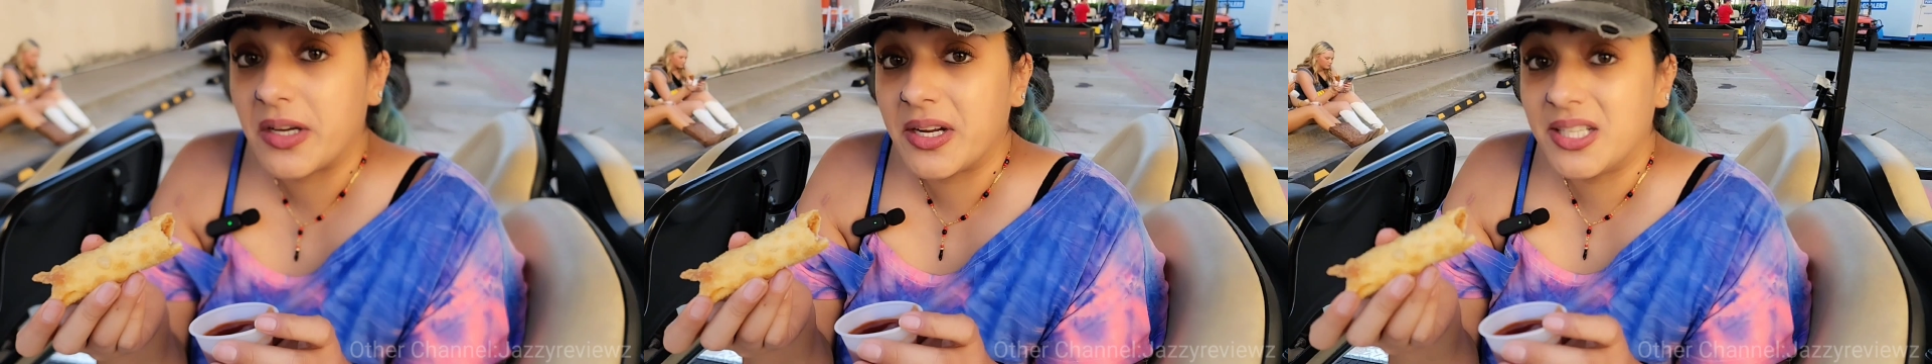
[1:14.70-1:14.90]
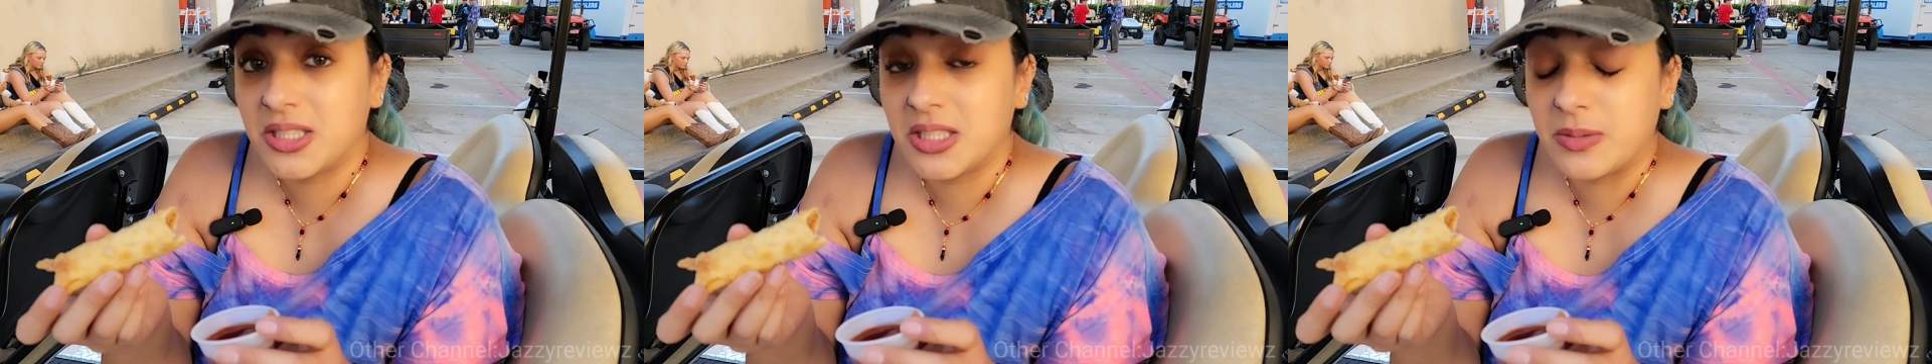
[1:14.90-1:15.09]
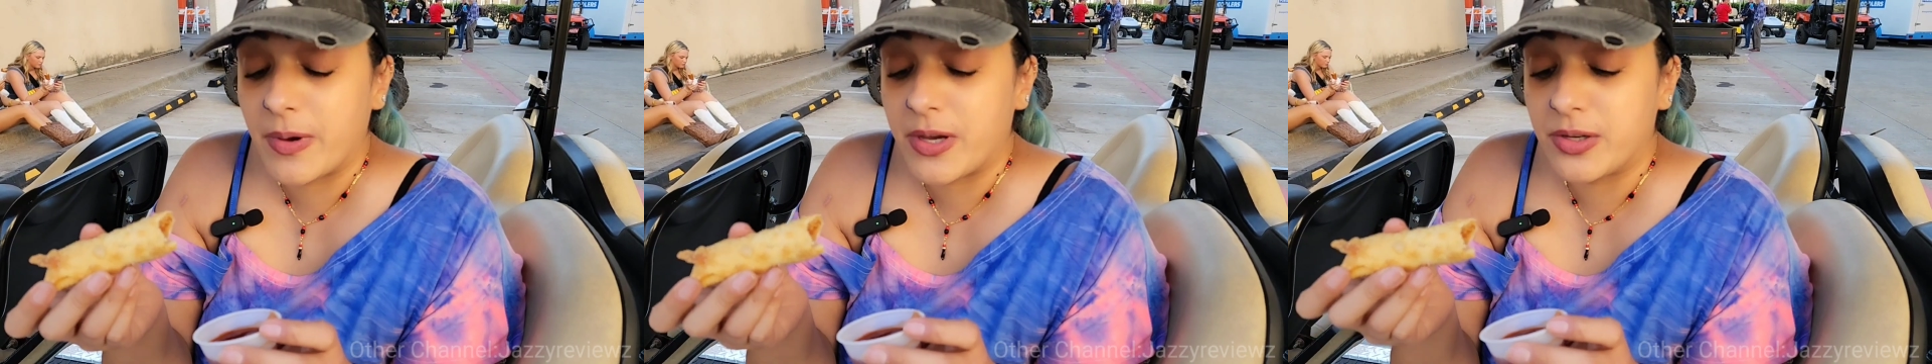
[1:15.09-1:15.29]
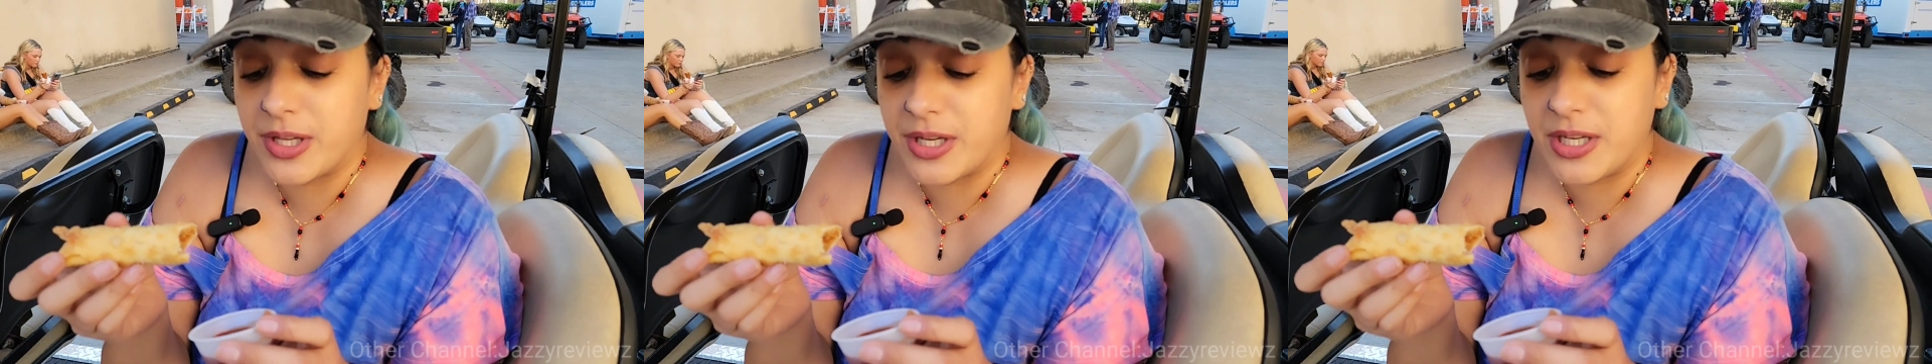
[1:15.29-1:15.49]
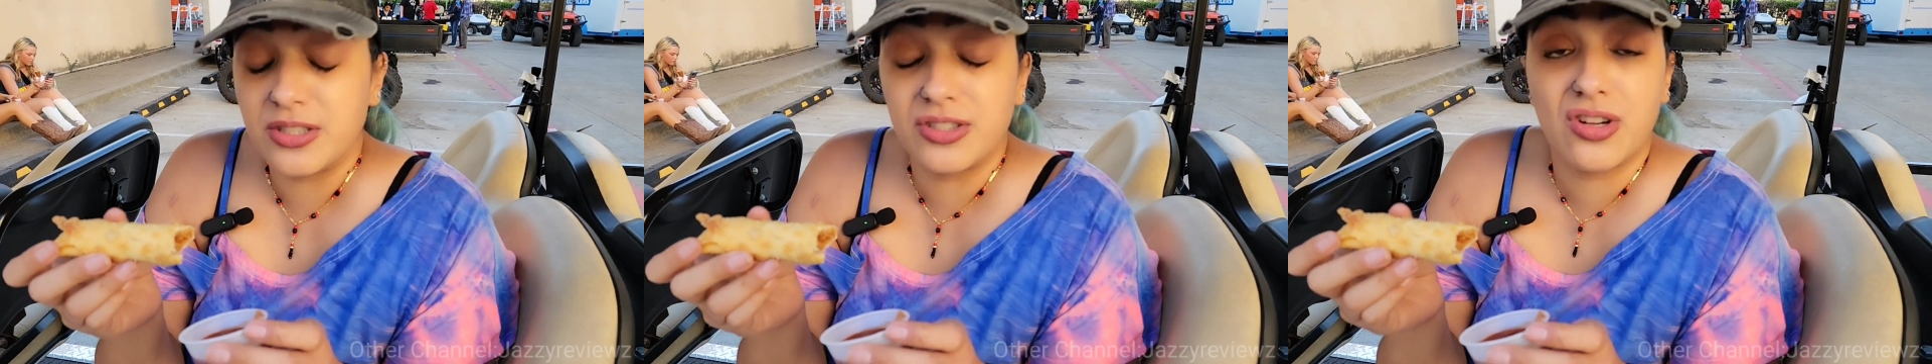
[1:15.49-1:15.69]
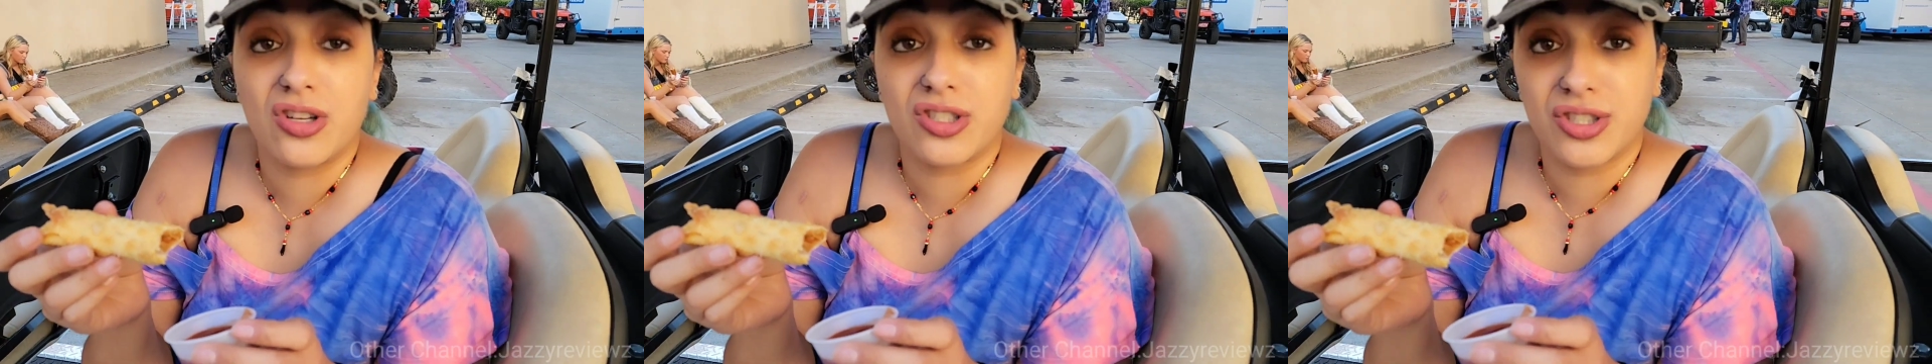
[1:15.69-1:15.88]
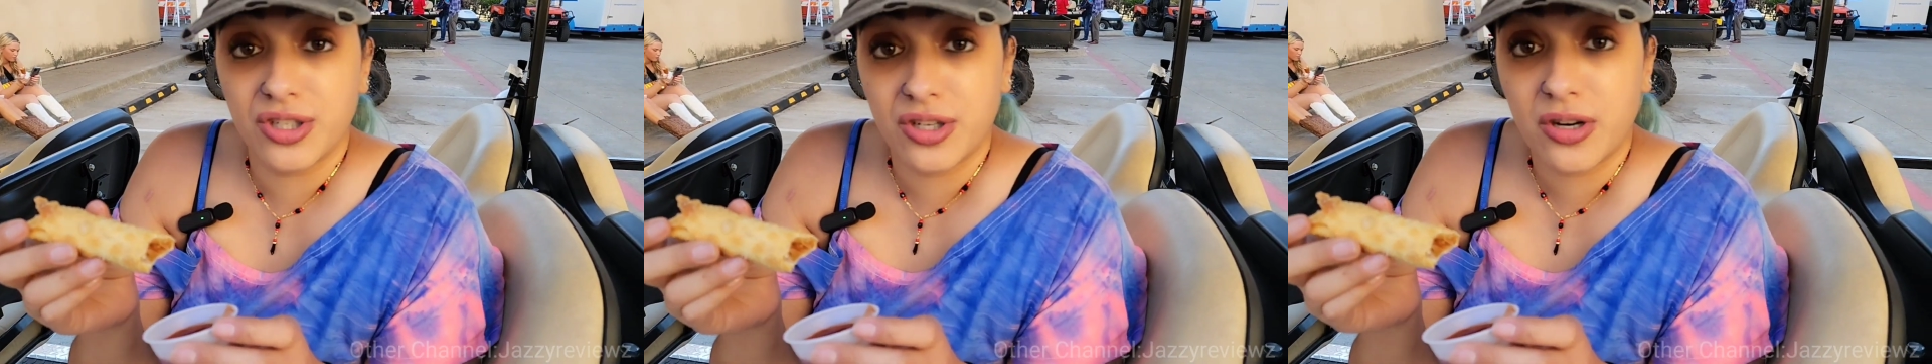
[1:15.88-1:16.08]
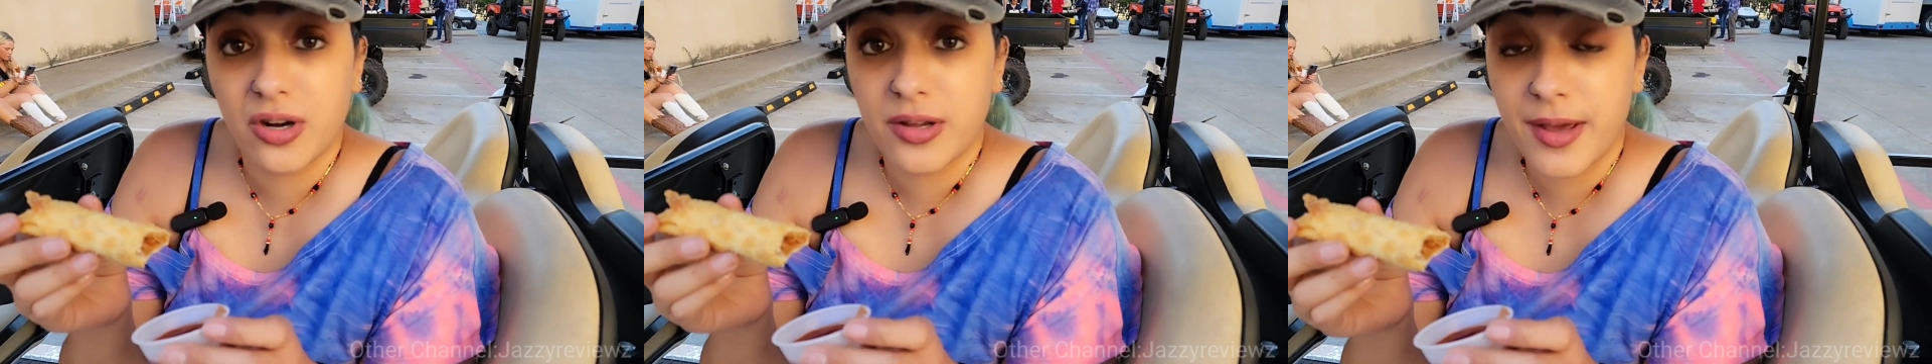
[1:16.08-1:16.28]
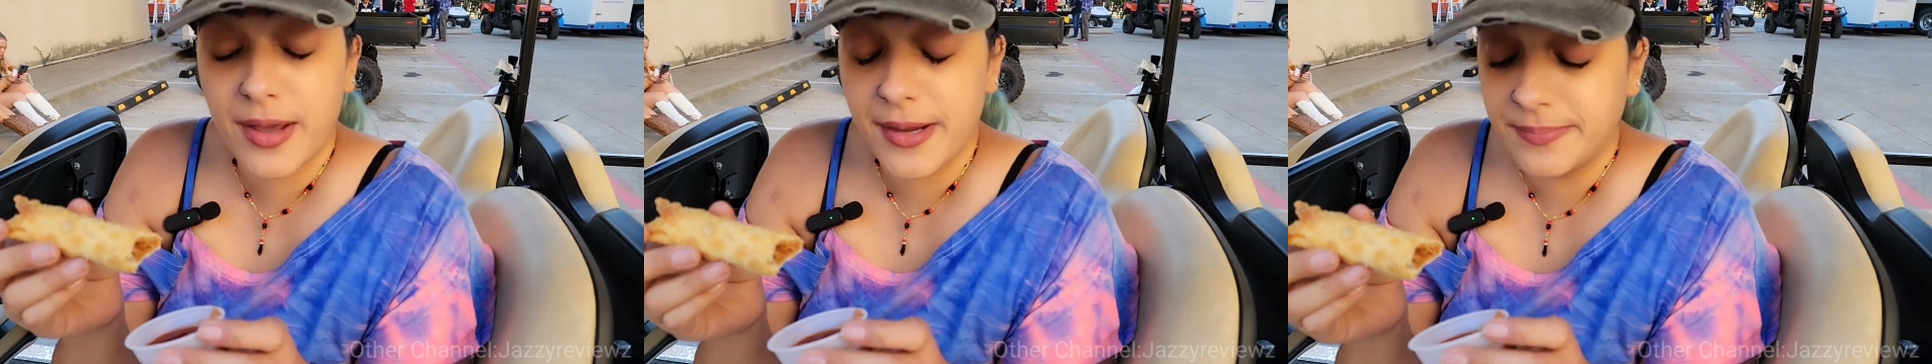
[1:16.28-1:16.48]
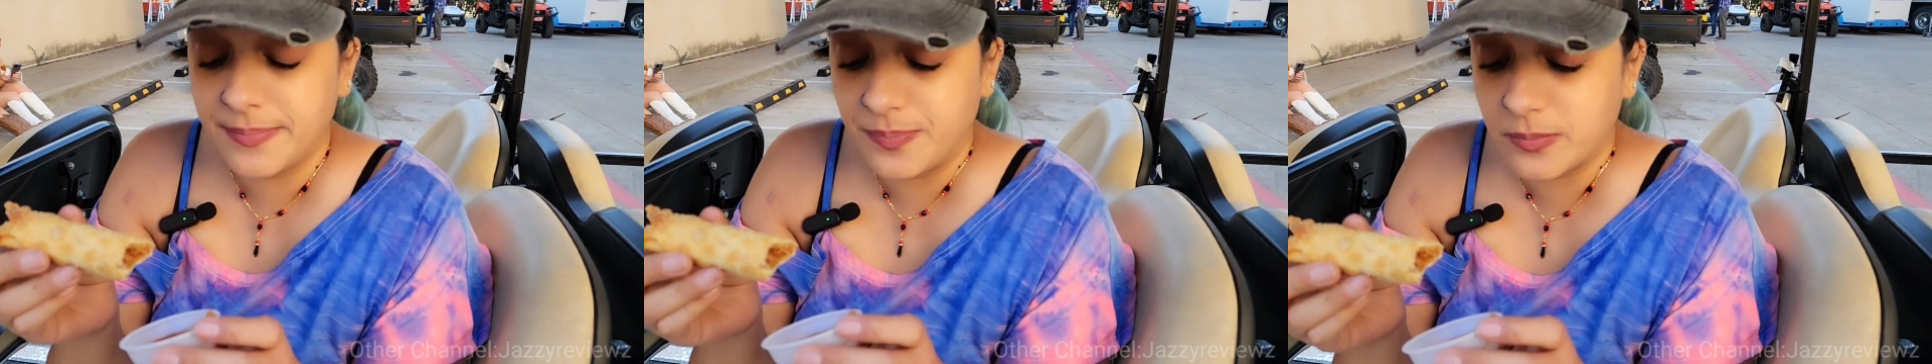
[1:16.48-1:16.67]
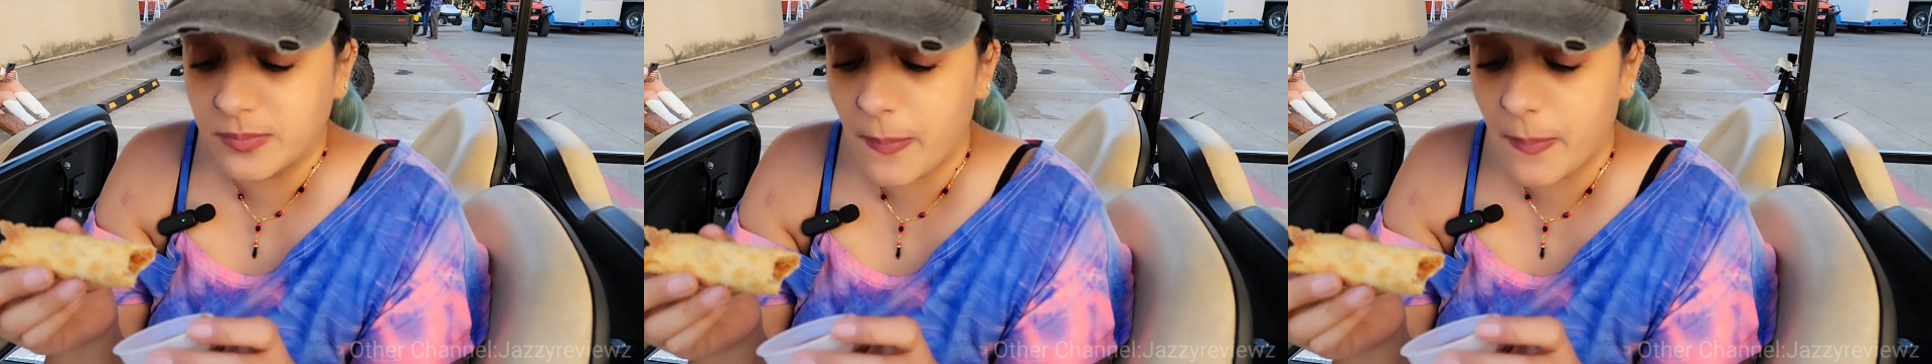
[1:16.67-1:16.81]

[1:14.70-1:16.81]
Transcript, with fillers: I guess it's better than eating all sugar all day.